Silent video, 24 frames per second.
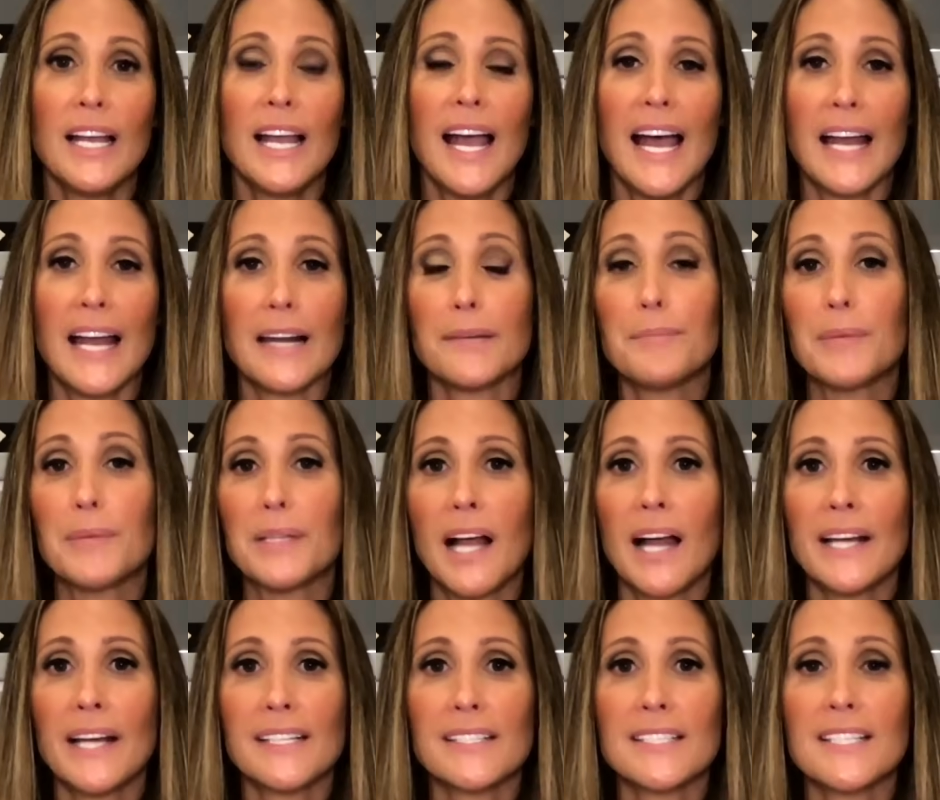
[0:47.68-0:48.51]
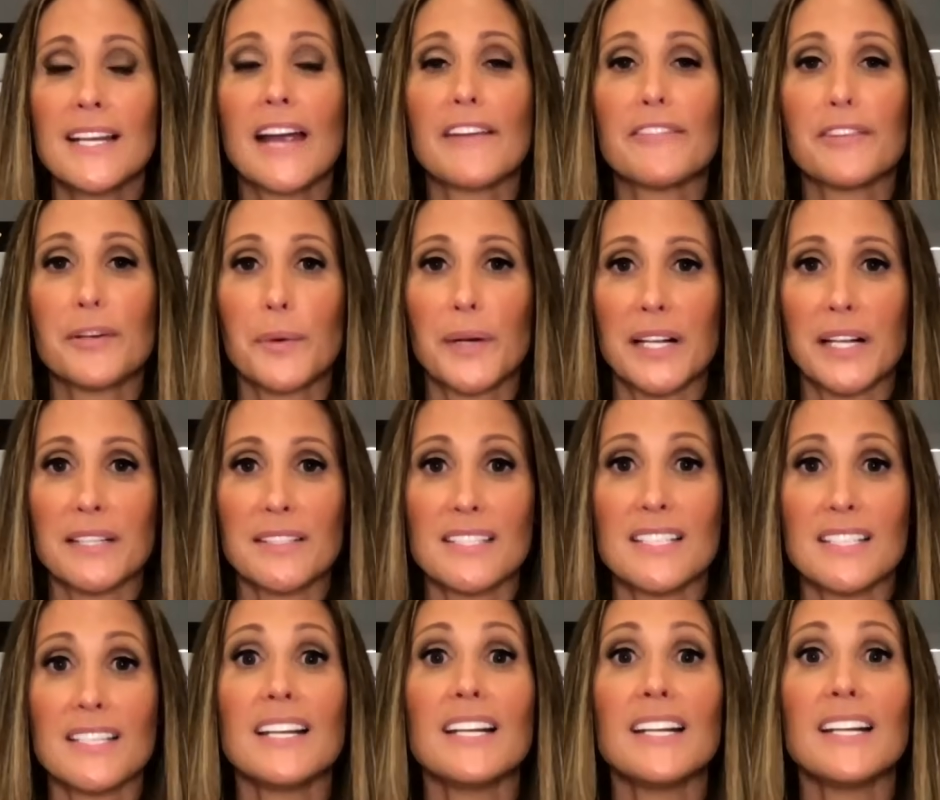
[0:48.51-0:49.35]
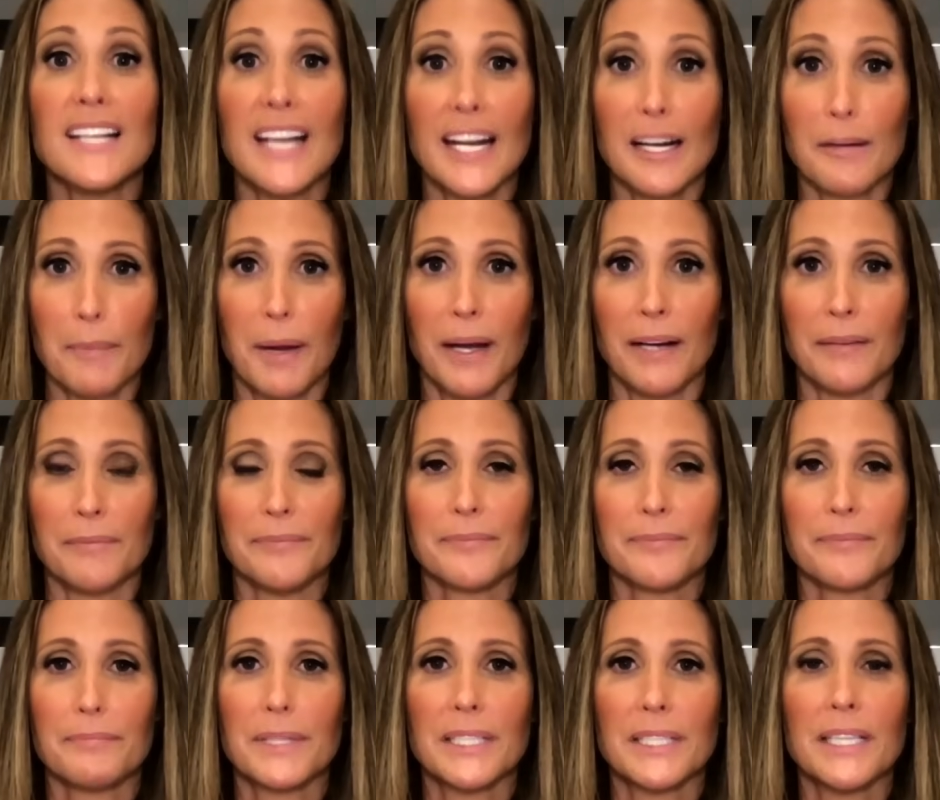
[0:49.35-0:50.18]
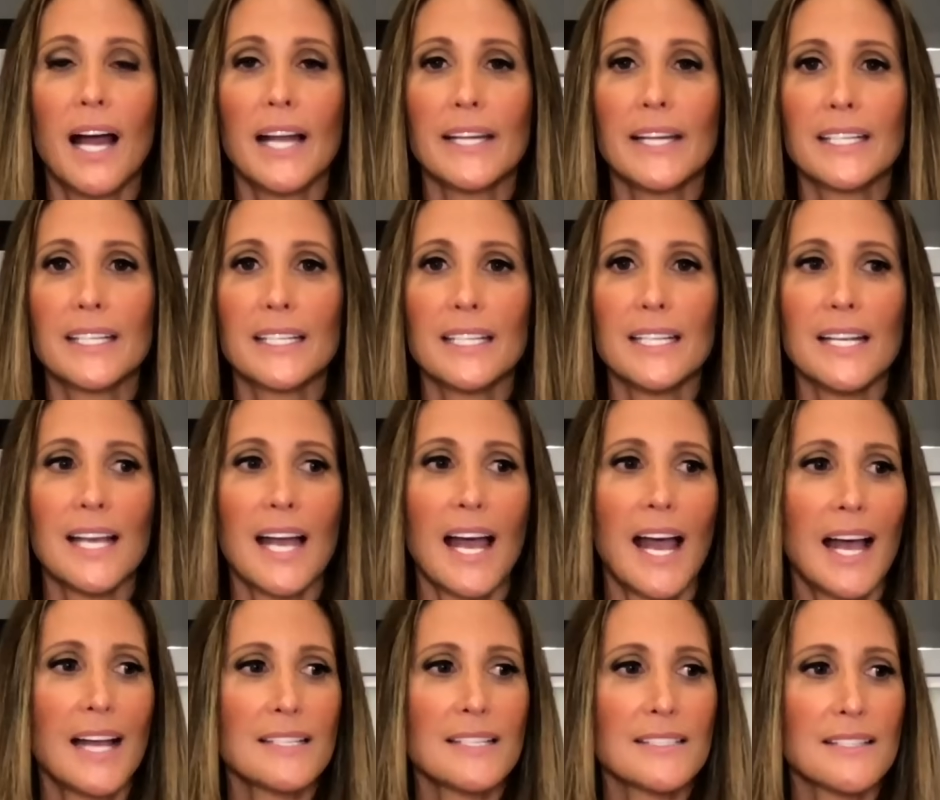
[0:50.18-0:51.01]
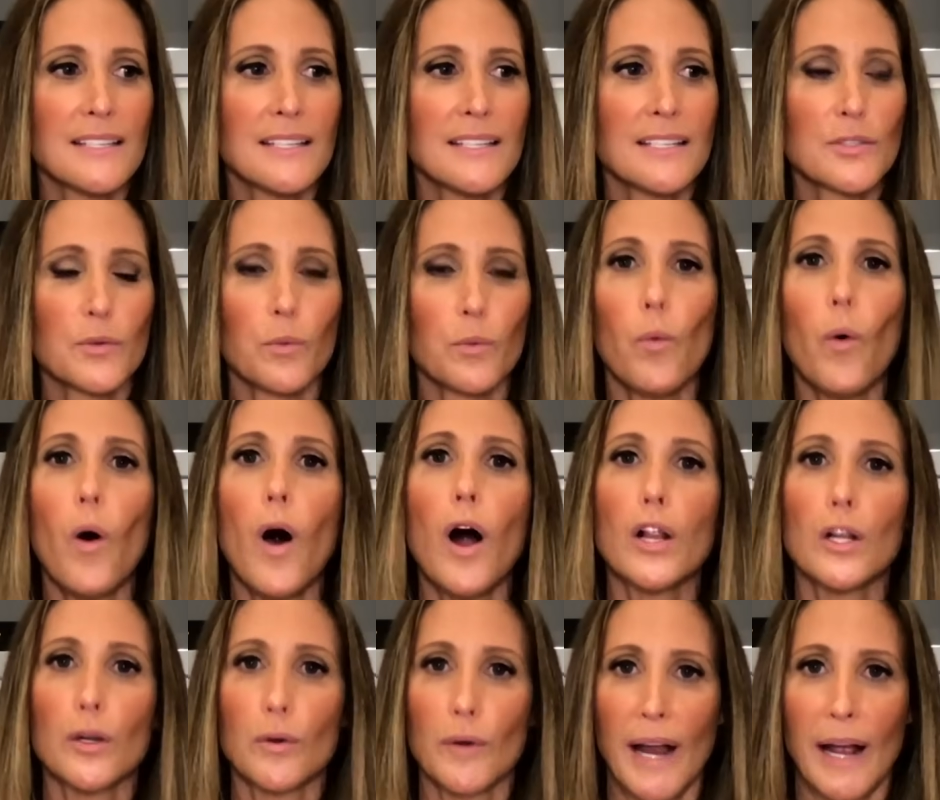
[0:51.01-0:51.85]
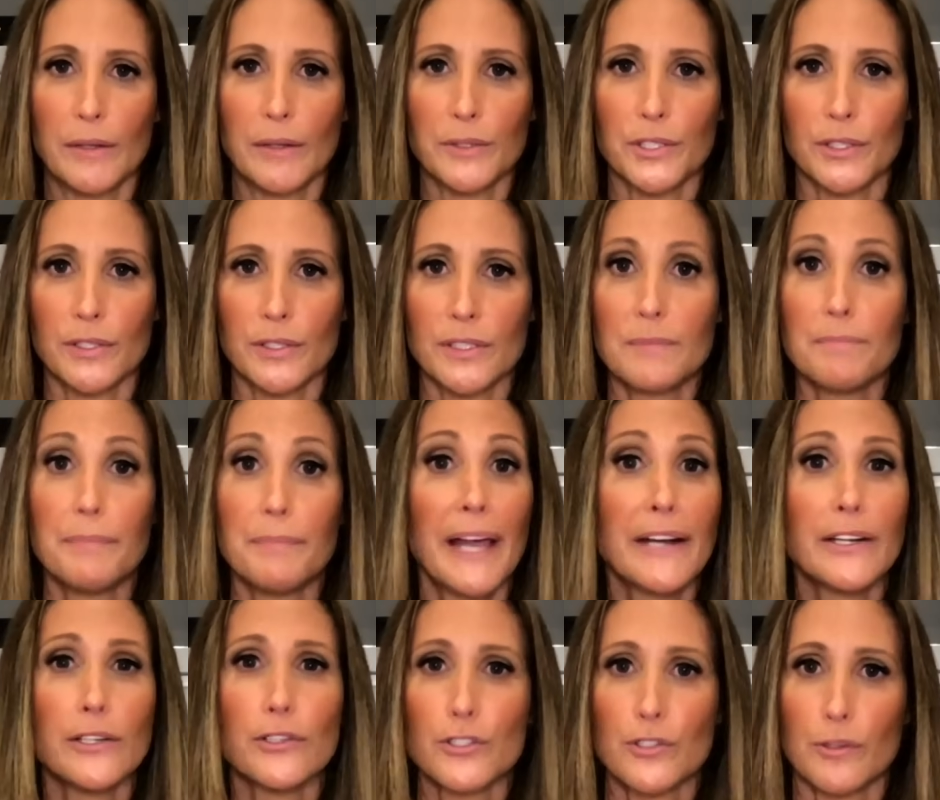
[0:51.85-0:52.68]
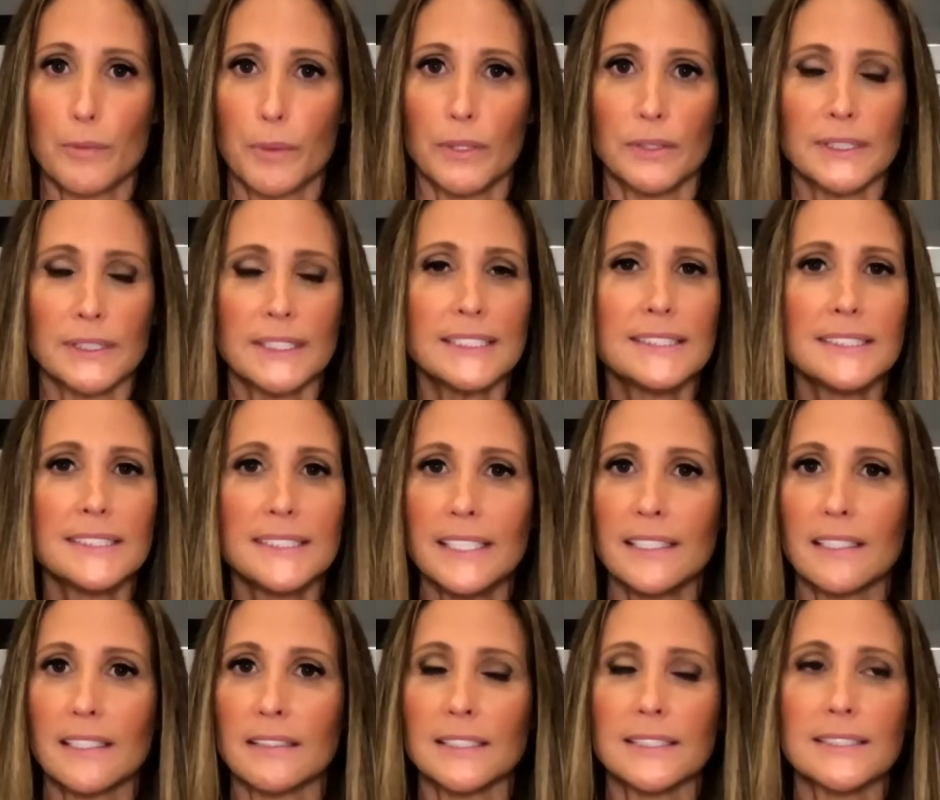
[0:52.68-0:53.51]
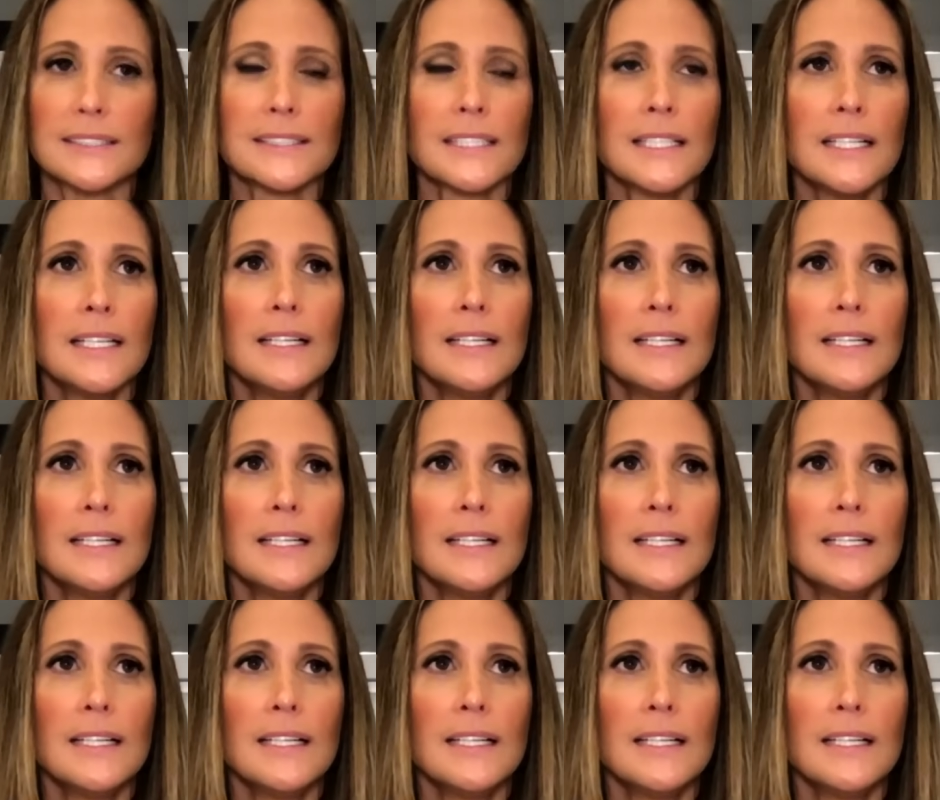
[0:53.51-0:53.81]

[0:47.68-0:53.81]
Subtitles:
With her roots at Vogue and as a driving force behind the Met Gala, Stephanie moved effortlessly through the world of high